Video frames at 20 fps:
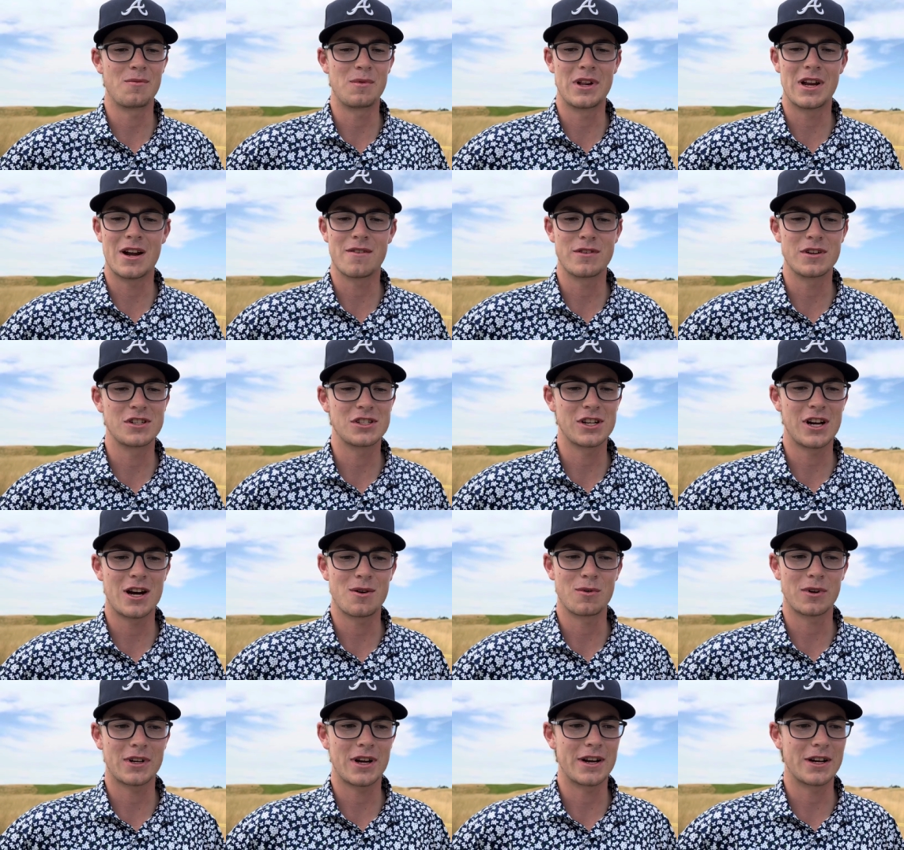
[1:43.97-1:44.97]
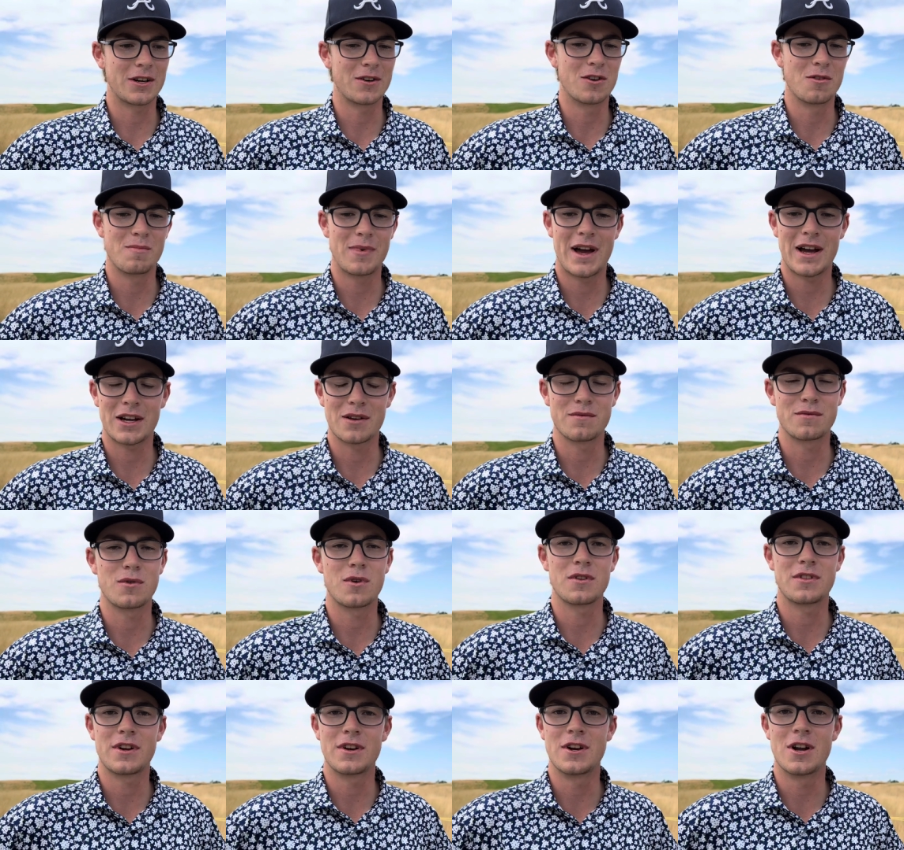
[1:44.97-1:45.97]
every shot we're kind of going back and
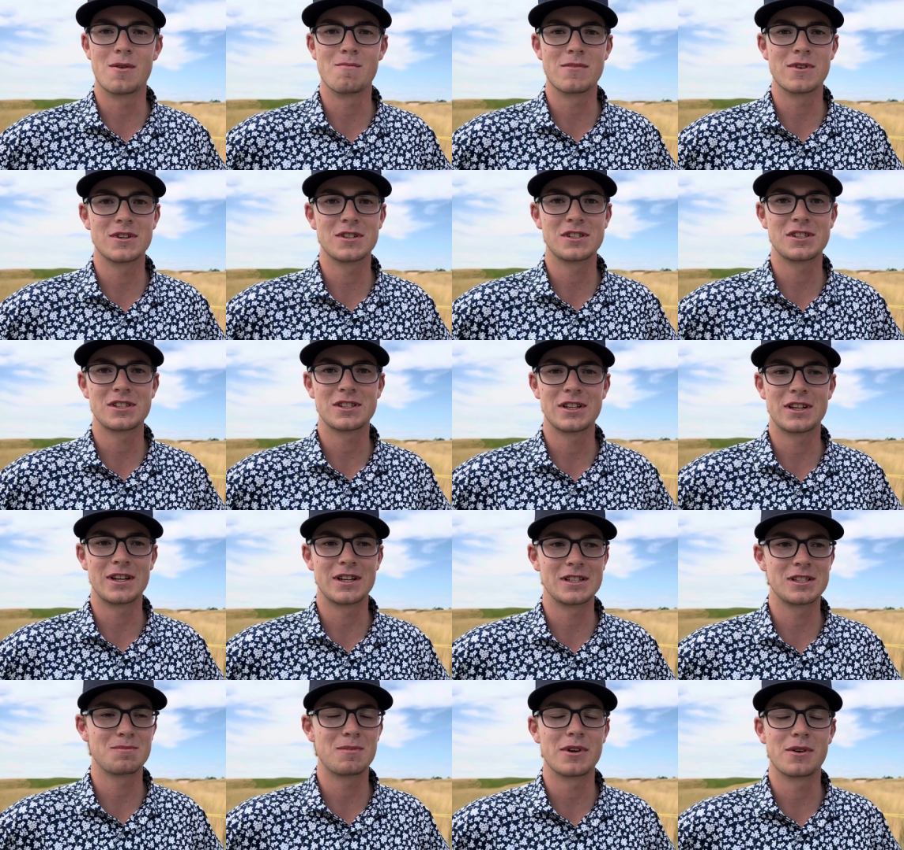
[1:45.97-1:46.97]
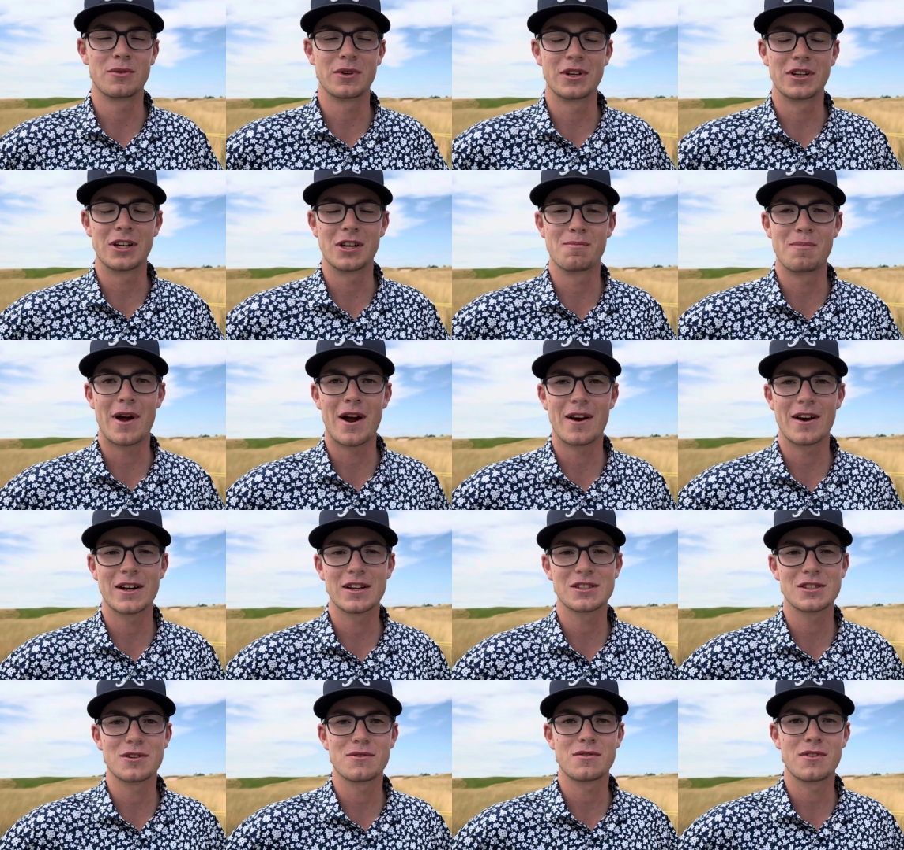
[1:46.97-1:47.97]
forth on numbers. It's been a really good pairing
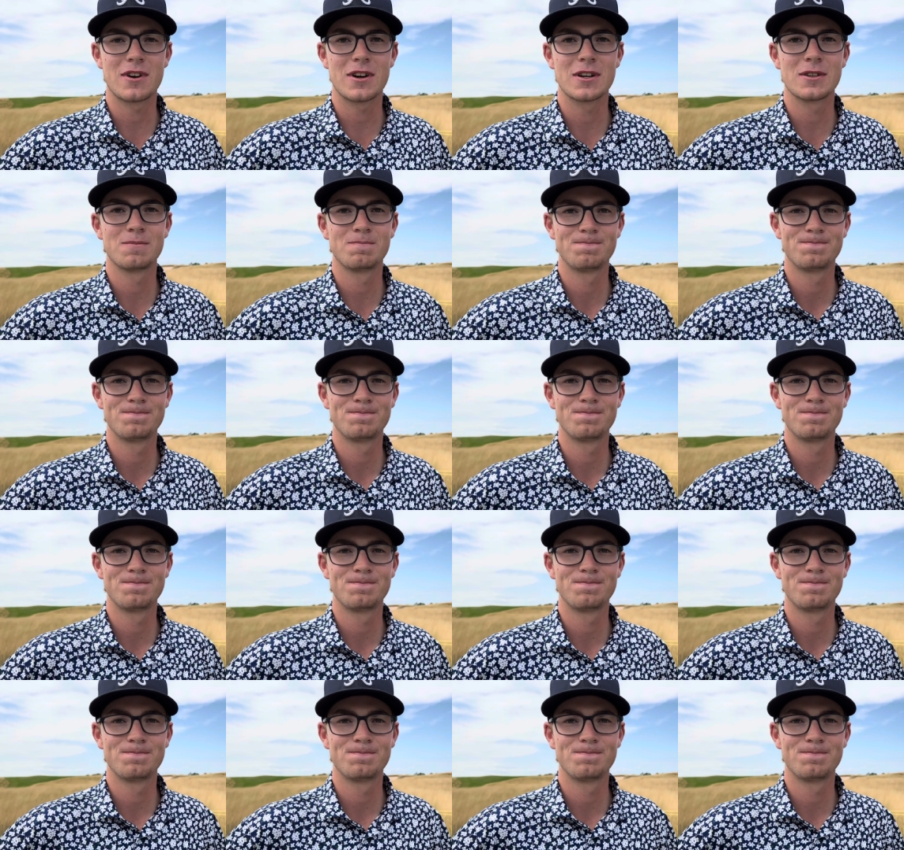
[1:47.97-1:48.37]
so far.